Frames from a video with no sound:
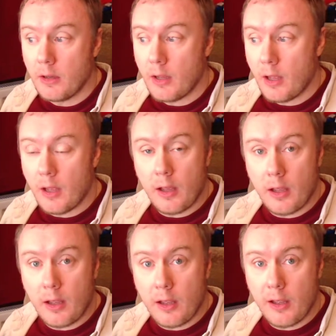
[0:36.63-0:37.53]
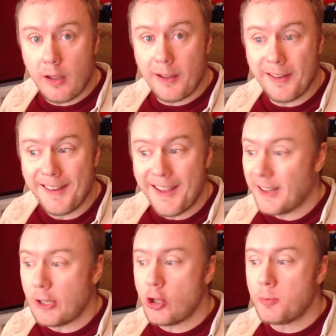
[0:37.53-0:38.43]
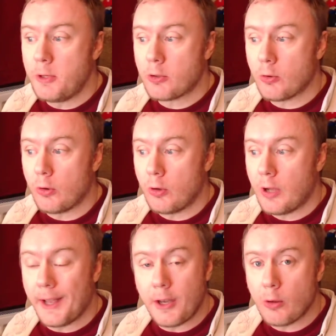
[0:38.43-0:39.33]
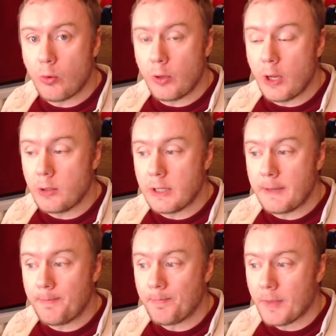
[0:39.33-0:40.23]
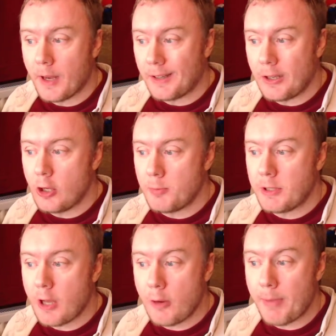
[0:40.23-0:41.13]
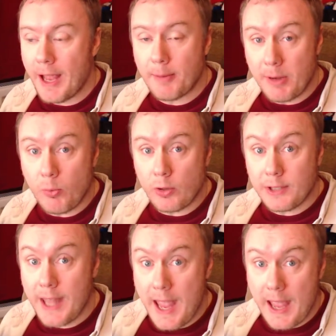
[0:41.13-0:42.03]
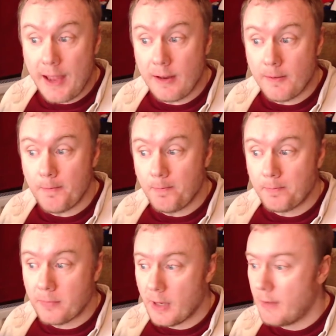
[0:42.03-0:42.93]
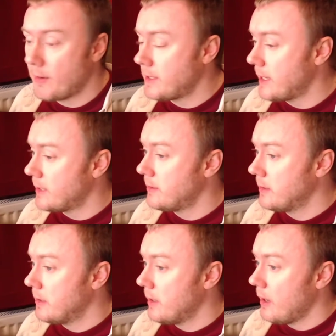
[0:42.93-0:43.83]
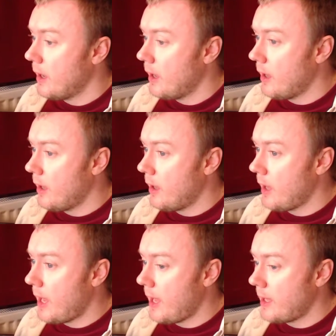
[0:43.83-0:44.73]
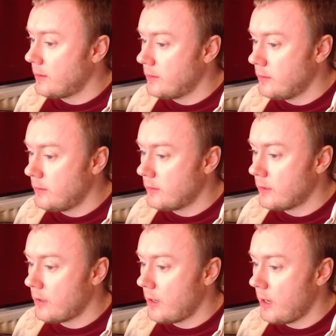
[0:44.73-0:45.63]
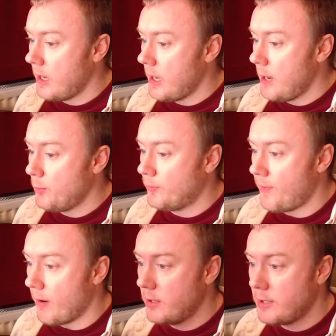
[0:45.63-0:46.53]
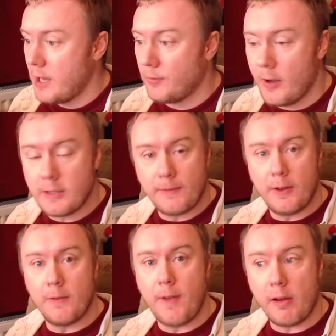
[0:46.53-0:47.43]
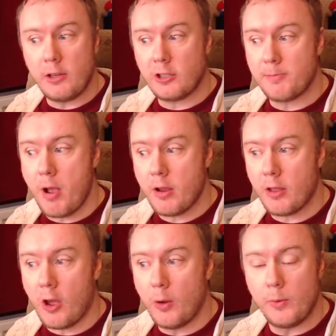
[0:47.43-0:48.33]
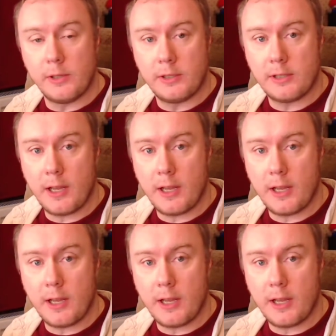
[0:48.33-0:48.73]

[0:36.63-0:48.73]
I didn't use my straw. I had no call to use it. I didn't use my tote bag, but it was there if I did. And it was very satisfying to feel very smug that I was